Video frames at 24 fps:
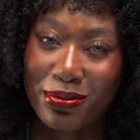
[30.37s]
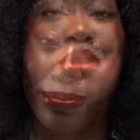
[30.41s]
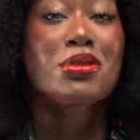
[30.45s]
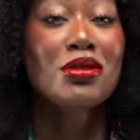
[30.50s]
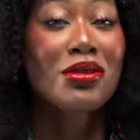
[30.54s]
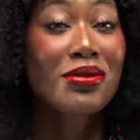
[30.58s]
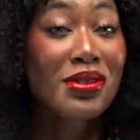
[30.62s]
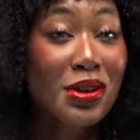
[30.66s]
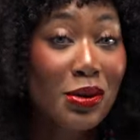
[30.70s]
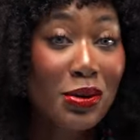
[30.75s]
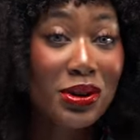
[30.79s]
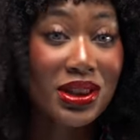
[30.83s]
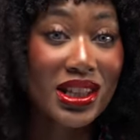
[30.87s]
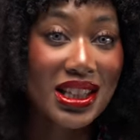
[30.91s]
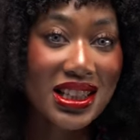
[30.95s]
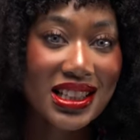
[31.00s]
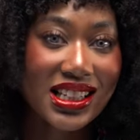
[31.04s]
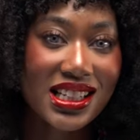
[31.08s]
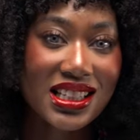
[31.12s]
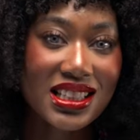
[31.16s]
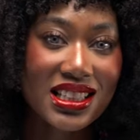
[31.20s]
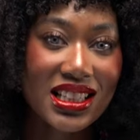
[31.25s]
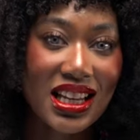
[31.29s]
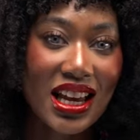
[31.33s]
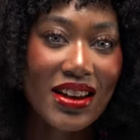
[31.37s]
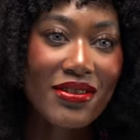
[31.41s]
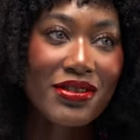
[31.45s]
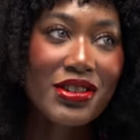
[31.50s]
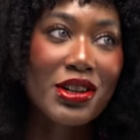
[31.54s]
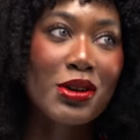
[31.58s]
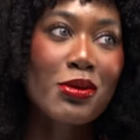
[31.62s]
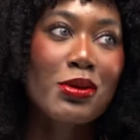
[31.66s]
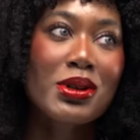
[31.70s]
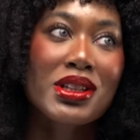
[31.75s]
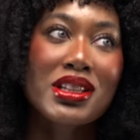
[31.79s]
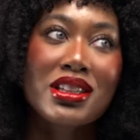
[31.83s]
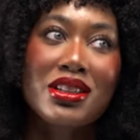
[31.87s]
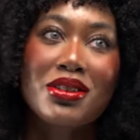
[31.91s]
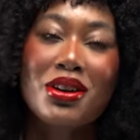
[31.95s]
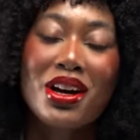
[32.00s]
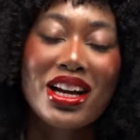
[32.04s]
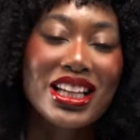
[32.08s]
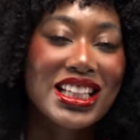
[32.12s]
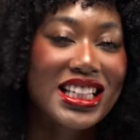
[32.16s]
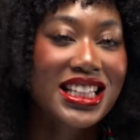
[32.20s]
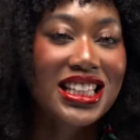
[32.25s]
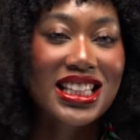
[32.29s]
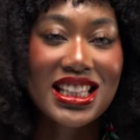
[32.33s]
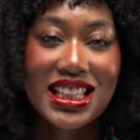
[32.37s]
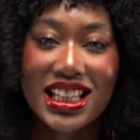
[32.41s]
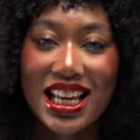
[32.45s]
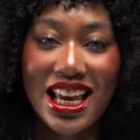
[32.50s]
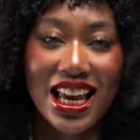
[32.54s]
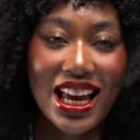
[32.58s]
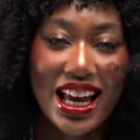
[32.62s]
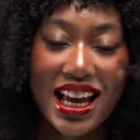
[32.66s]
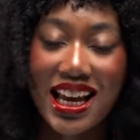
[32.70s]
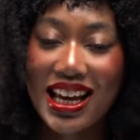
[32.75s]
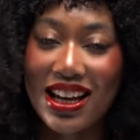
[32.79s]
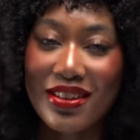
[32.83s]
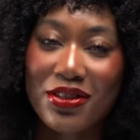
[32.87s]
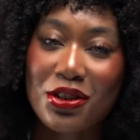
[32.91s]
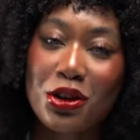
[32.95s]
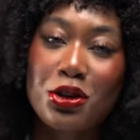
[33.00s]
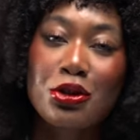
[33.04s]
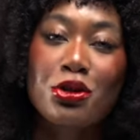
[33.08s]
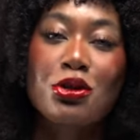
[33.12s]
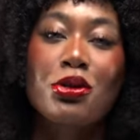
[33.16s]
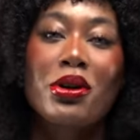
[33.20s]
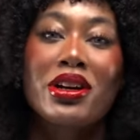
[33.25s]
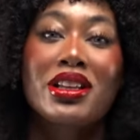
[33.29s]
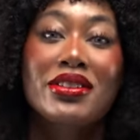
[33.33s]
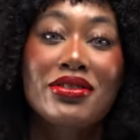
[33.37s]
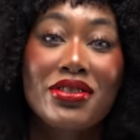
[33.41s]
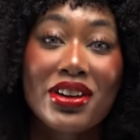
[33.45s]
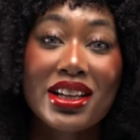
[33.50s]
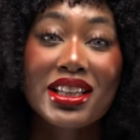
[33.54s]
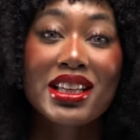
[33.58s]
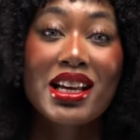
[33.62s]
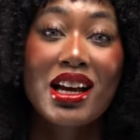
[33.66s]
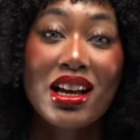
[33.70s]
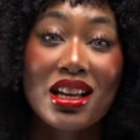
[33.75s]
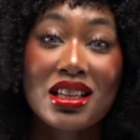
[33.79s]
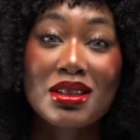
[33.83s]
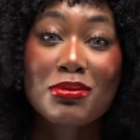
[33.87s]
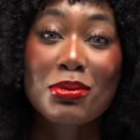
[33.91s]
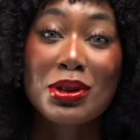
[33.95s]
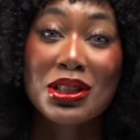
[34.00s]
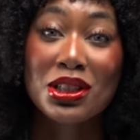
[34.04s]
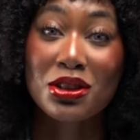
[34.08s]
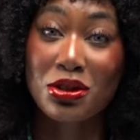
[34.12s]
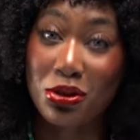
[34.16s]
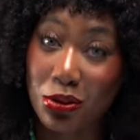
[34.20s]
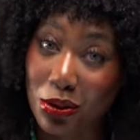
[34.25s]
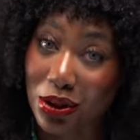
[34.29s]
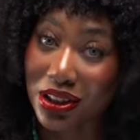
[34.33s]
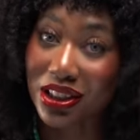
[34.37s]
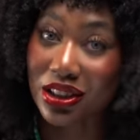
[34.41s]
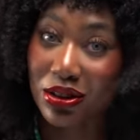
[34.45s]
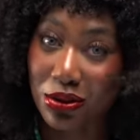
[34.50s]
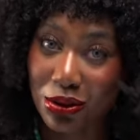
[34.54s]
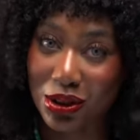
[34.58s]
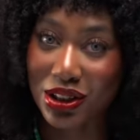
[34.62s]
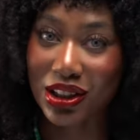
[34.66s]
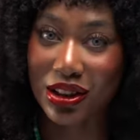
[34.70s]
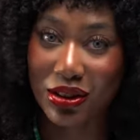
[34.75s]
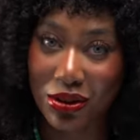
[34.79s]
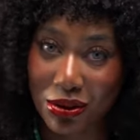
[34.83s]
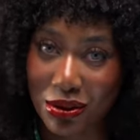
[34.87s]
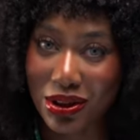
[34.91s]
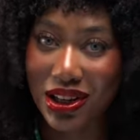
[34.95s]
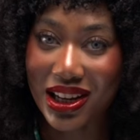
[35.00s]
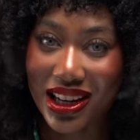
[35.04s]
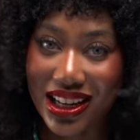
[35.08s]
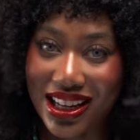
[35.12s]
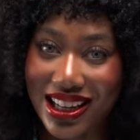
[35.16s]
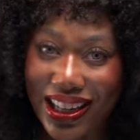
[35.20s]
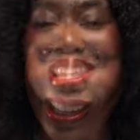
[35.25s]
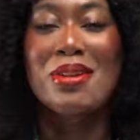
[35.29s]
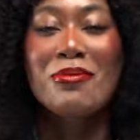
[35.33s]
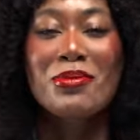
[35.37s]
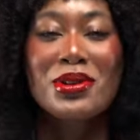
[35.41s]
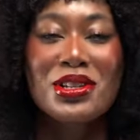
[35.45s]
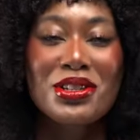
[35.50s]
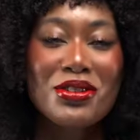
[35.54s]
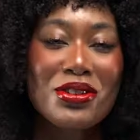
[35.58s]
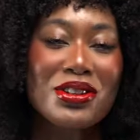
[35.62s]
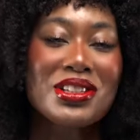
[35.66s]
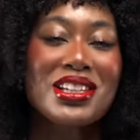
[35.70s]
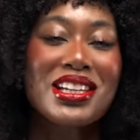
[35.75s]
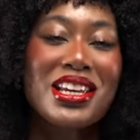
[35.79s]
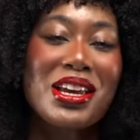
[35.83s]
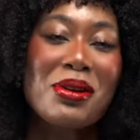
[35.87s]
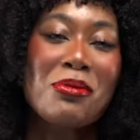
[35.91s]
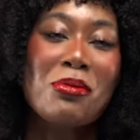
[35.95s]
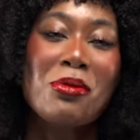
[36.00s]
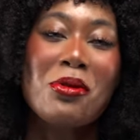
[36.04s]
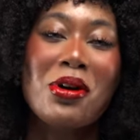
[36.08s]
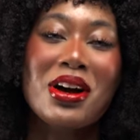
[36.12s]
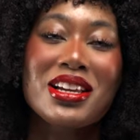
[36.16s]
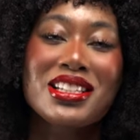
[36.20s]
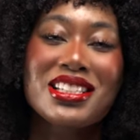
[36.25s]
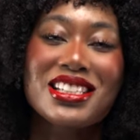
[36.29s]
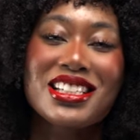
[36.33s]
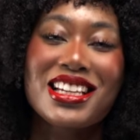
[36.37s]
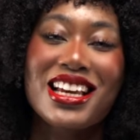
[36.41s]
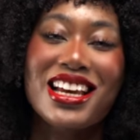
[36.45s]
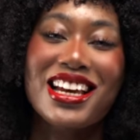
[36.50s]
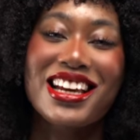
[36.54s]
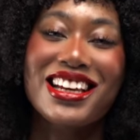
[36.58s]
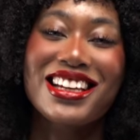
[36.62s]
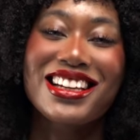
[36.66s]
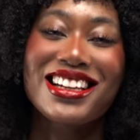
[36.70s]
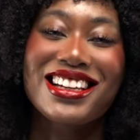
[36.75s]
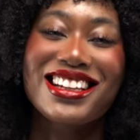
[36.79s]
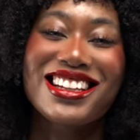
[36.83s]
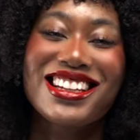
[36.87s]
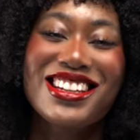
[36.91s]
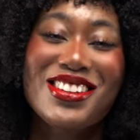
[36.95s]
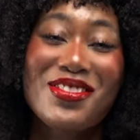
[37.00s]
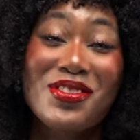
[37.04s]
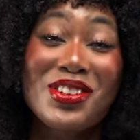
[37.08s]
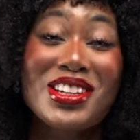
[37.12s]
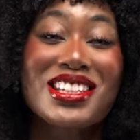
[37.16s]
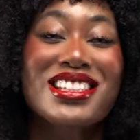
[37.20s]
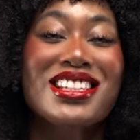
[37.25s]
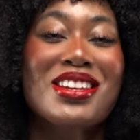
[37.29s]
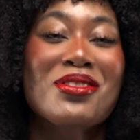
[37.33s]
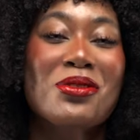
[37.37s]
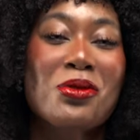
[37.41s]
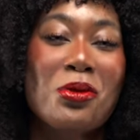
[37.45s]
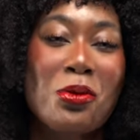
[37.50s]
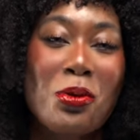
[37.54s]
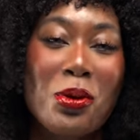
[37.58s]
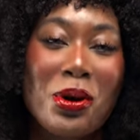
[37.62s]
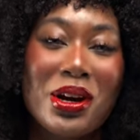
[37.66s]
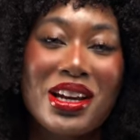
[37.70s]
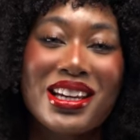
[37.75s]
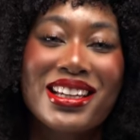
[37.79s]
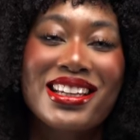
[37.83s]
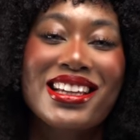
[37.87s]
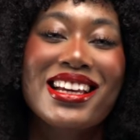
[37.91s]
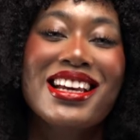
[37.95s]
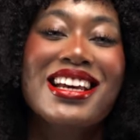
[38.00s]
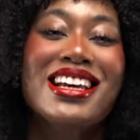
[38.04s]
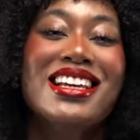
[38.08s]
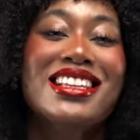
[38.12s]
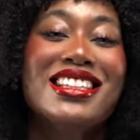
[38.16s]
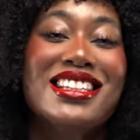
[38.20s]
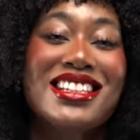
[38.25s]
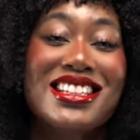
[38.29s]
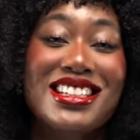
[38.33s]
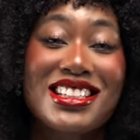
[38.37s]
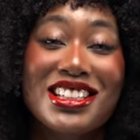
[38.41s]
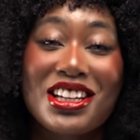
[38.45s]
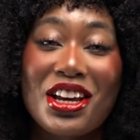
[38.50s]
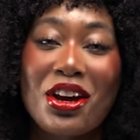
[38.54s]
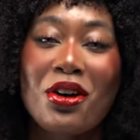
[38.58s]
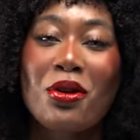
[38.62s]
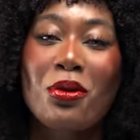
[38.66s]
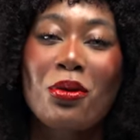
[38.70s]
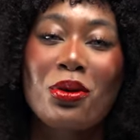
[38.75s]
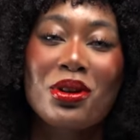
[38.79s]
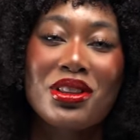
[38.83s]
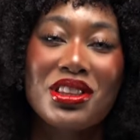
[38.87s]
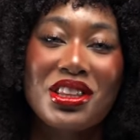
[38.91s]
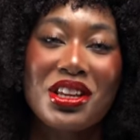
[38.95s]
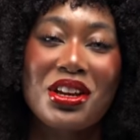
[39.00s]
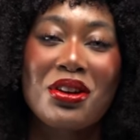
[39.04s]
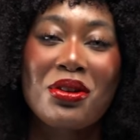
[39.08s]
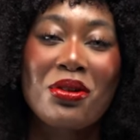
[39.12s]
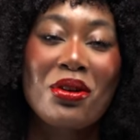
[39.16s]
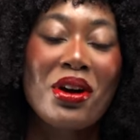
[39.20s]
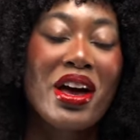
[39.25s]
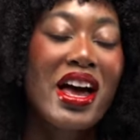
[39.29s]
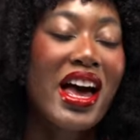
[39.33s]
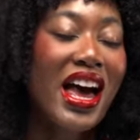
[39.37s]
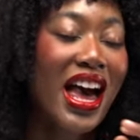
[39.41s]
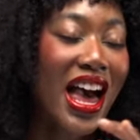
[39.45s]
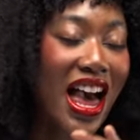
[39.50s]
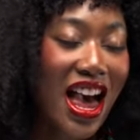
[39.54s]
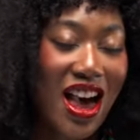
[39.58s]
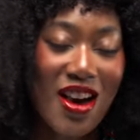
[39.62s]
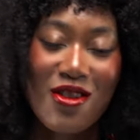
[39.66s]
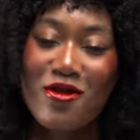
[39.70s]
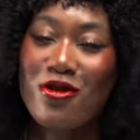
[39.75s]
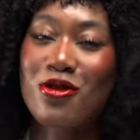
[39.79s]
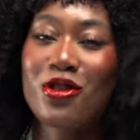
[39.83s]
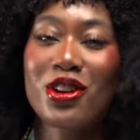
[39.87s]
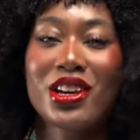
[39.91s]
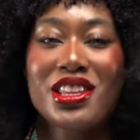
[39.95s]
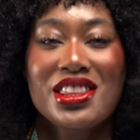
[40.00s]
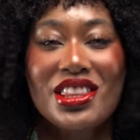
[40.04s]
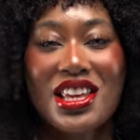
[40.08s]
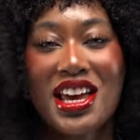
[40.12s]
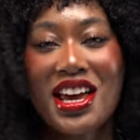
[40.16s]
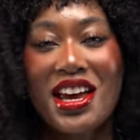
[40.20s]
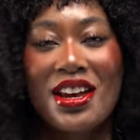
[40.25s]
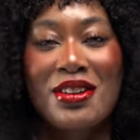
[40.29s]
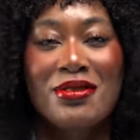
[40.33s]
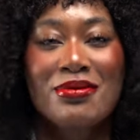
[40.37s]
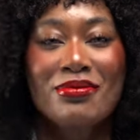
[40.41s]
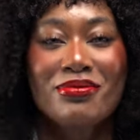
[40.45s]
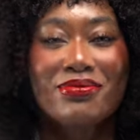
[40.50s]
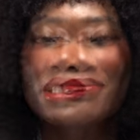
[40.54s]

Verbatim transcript: So if you want the deets, if you want to know how to slay, if you're trying to find a husband in 2023, and be sure to keep watching because I'm going to share with you everything.